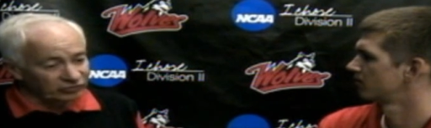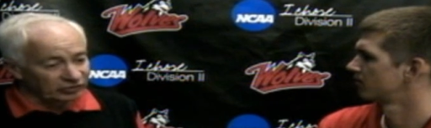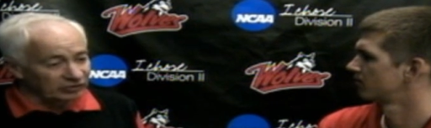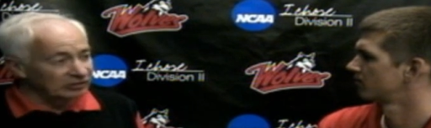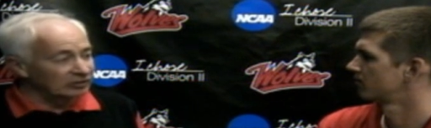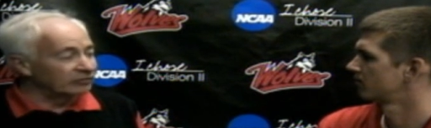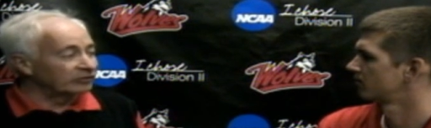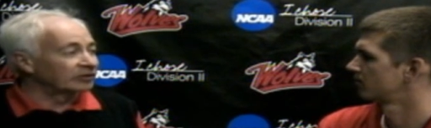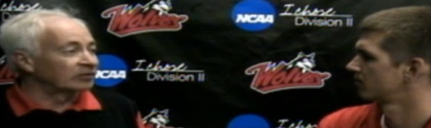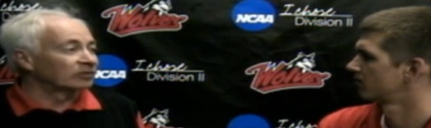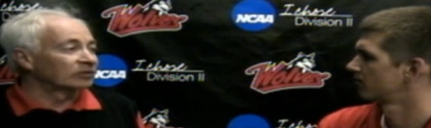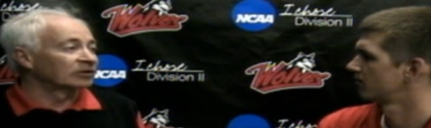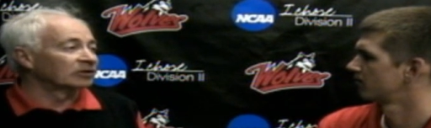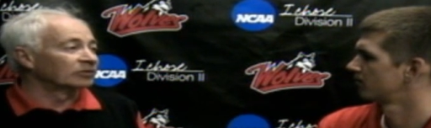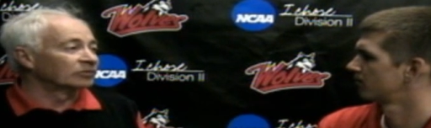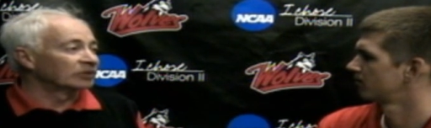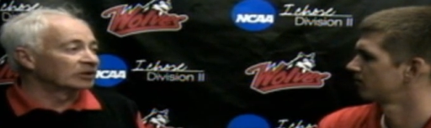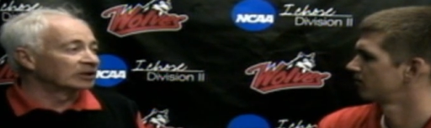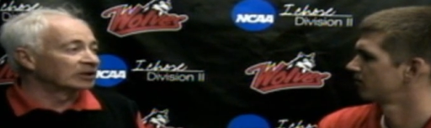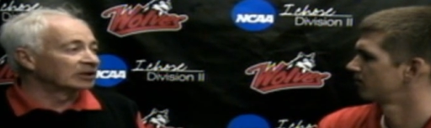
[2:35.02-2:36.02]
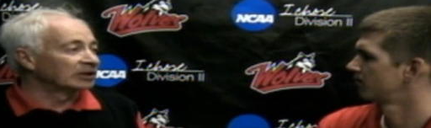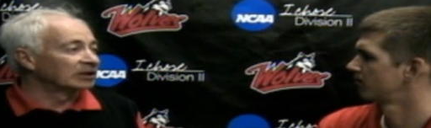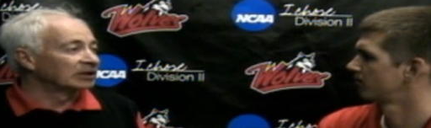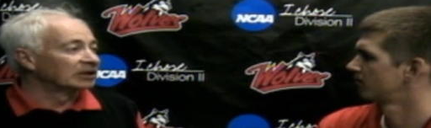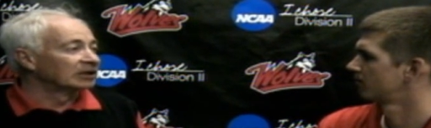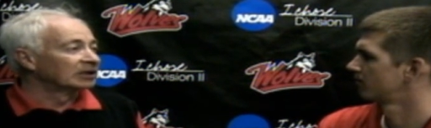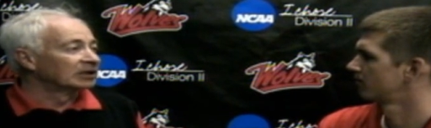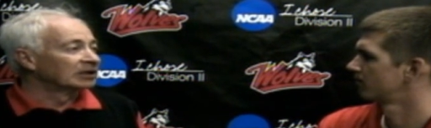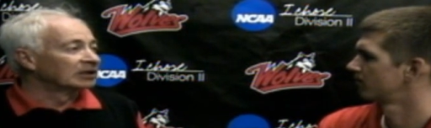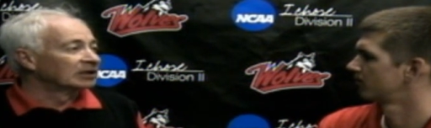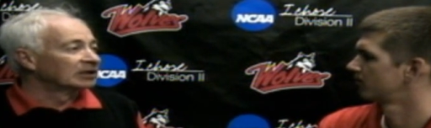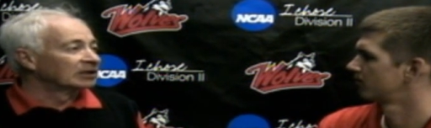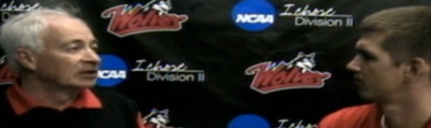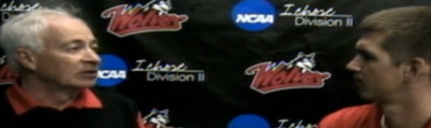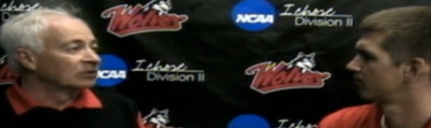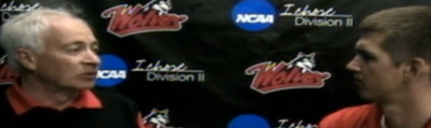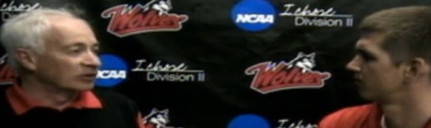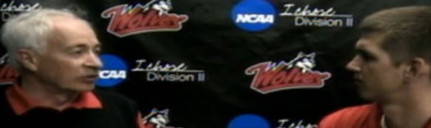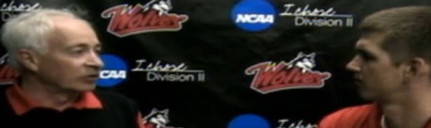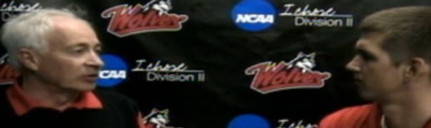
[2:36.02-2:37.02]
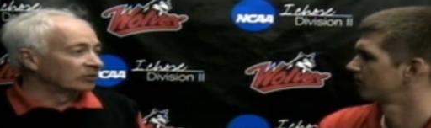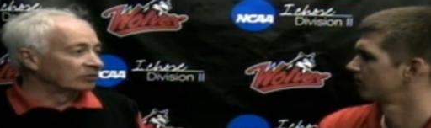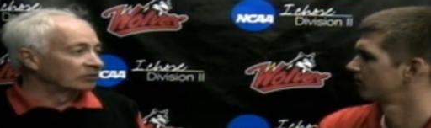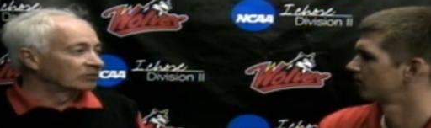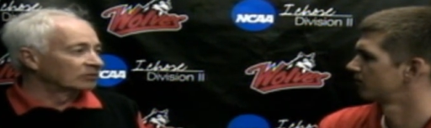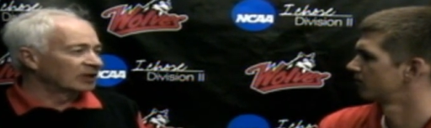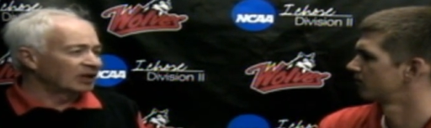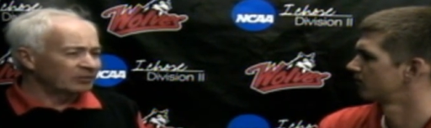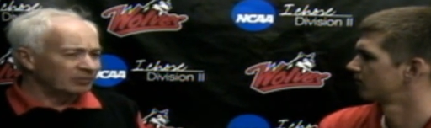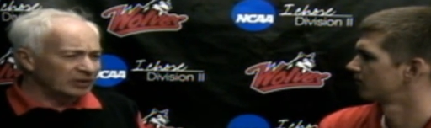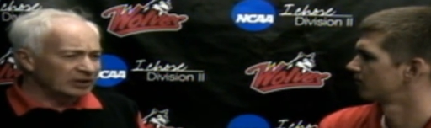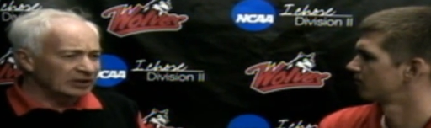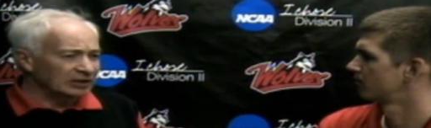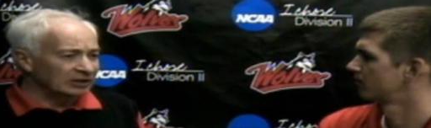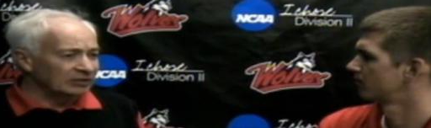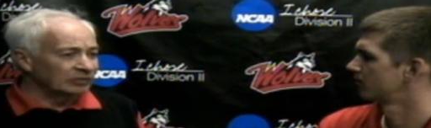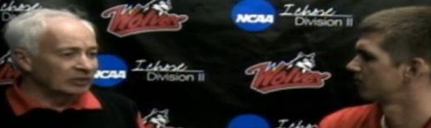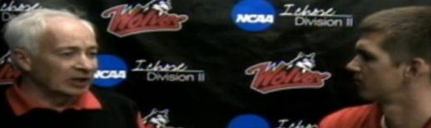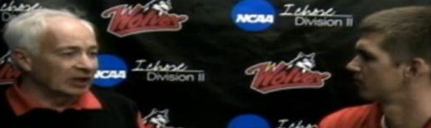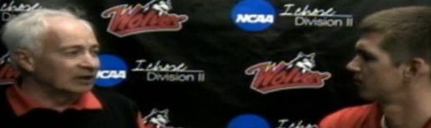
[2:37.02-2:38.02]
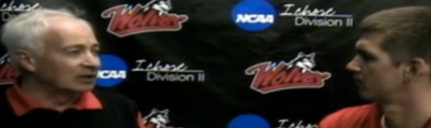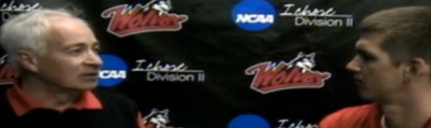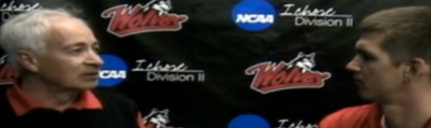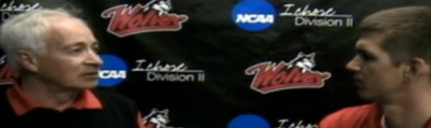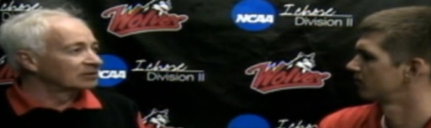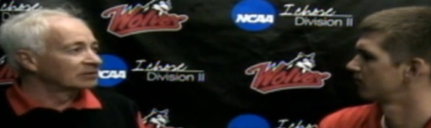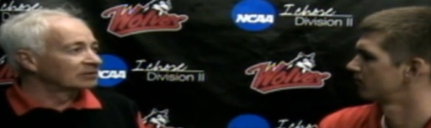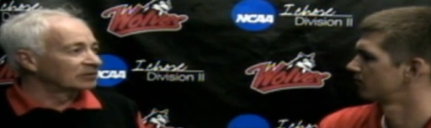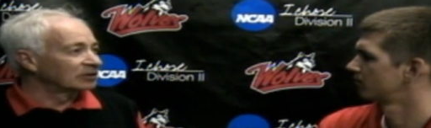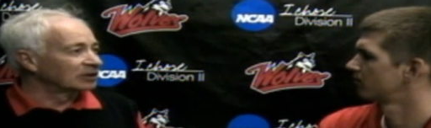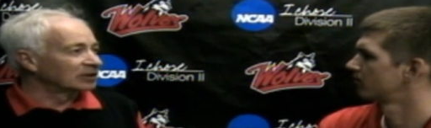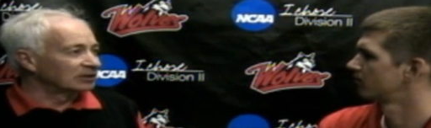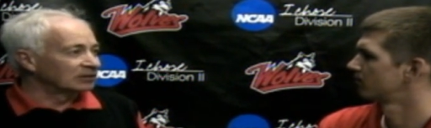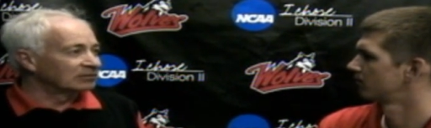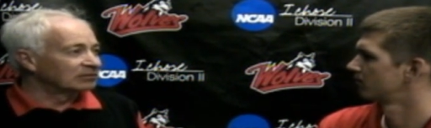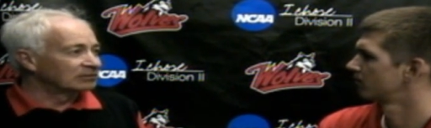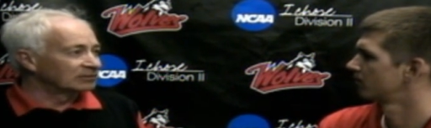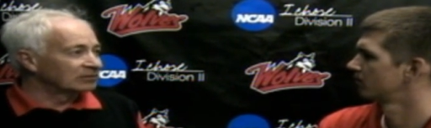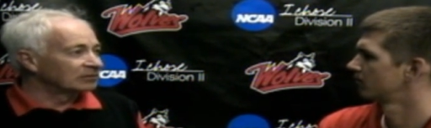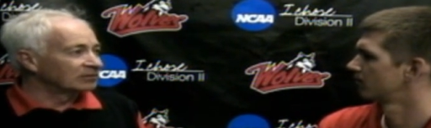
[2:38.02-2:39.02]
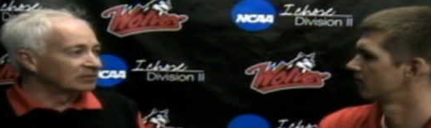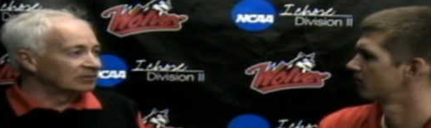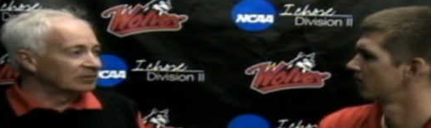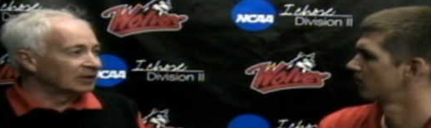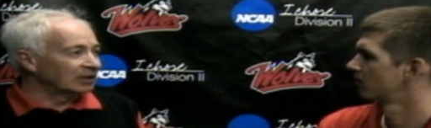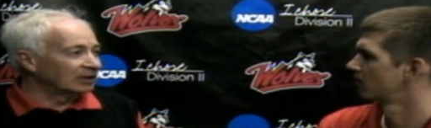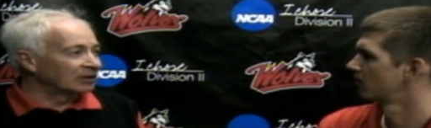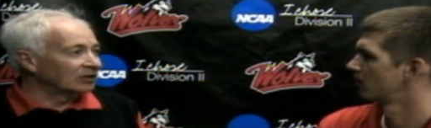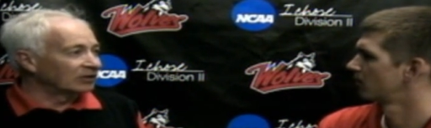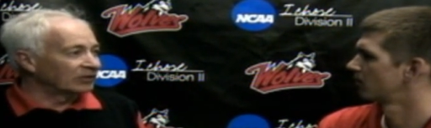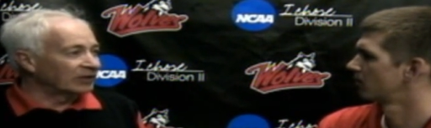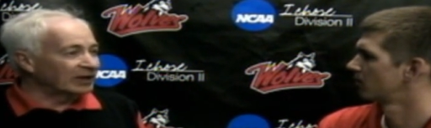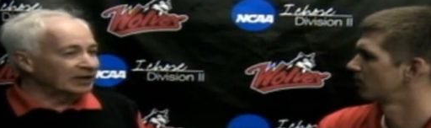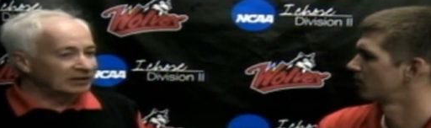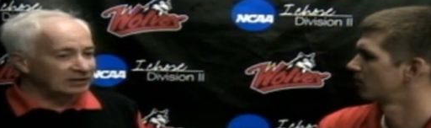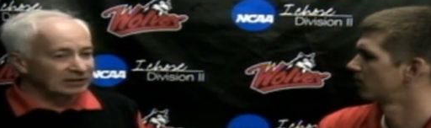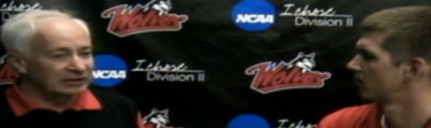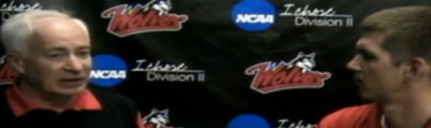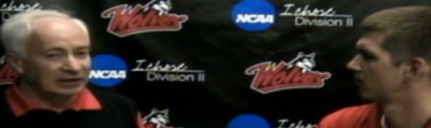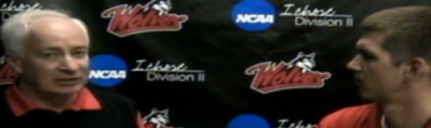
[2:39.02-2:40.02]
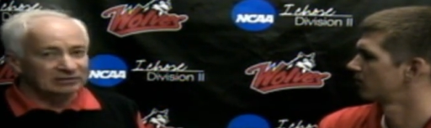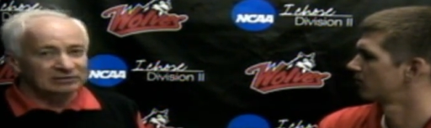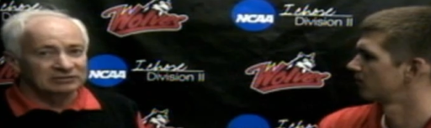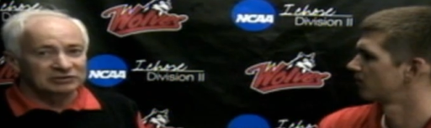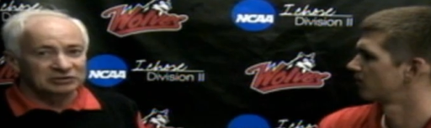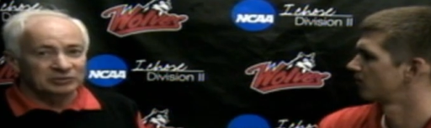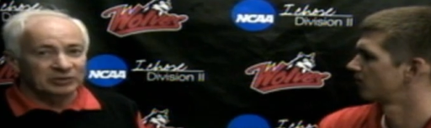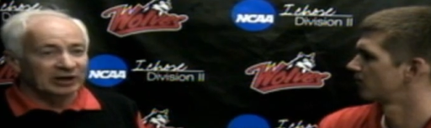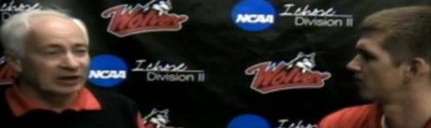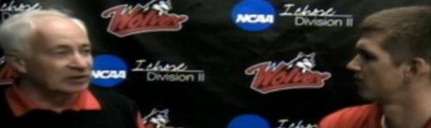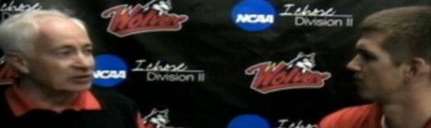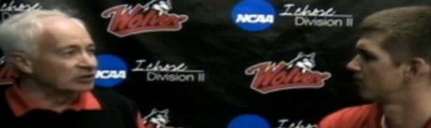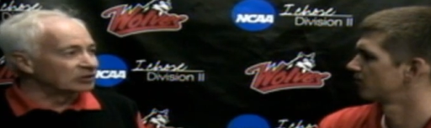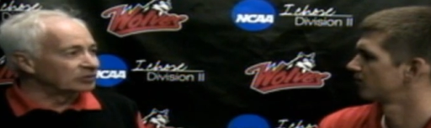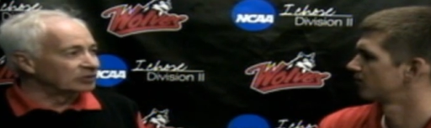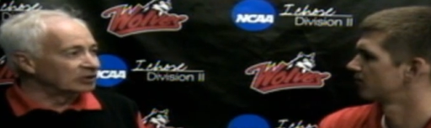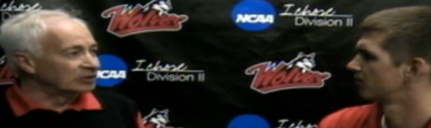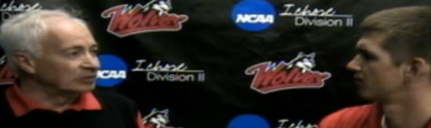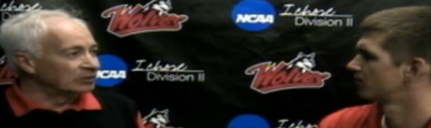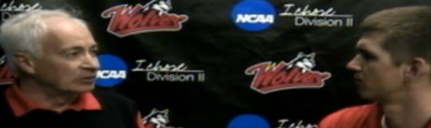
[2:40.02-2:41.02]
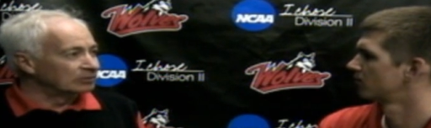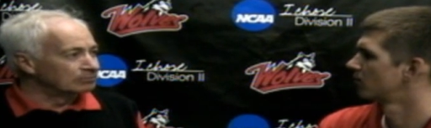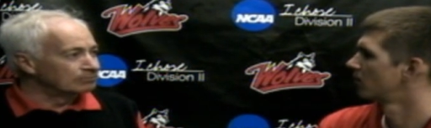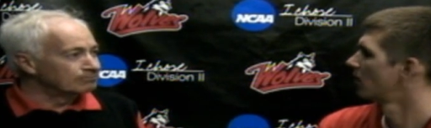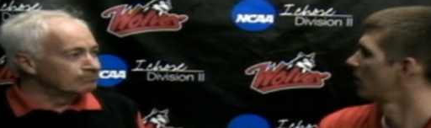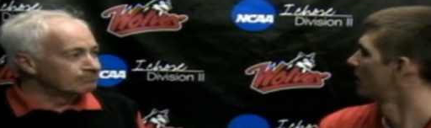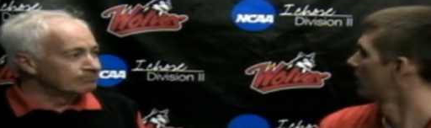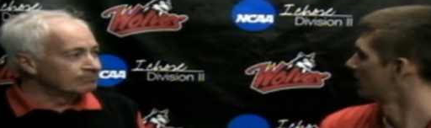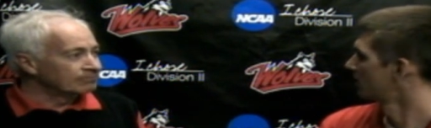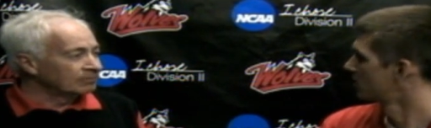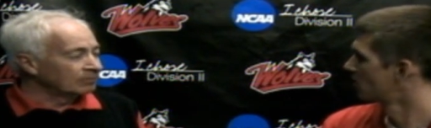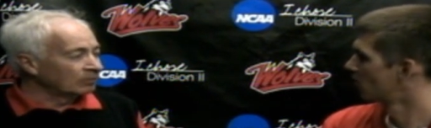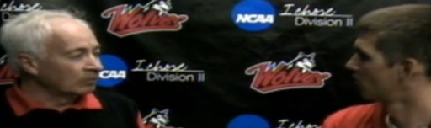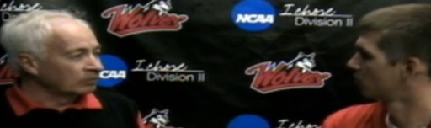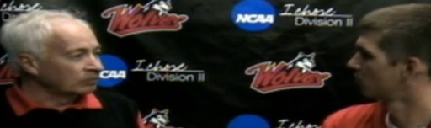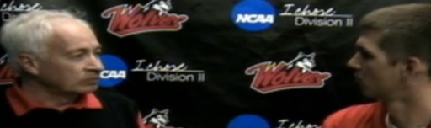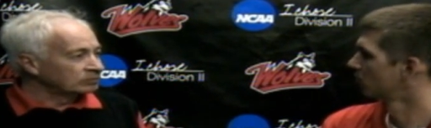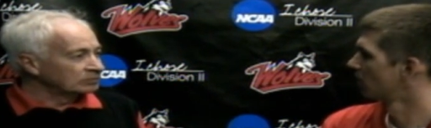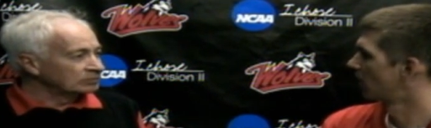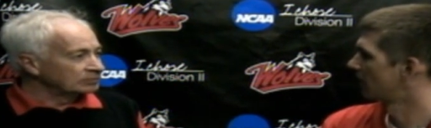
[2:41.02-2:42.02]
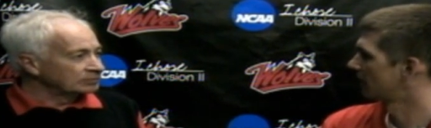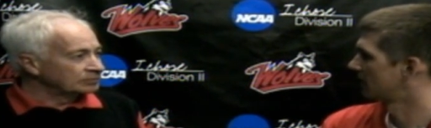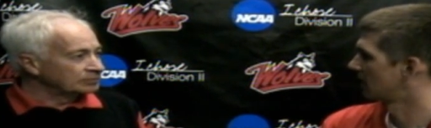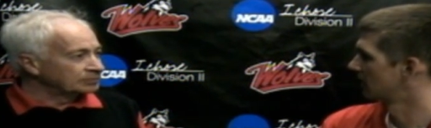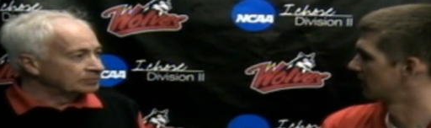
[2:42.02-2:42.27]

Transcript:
Speaker 1: field event. We're competing with them, not beating them yet, but you know that that inspires our people.
Speaker 2: And I know you like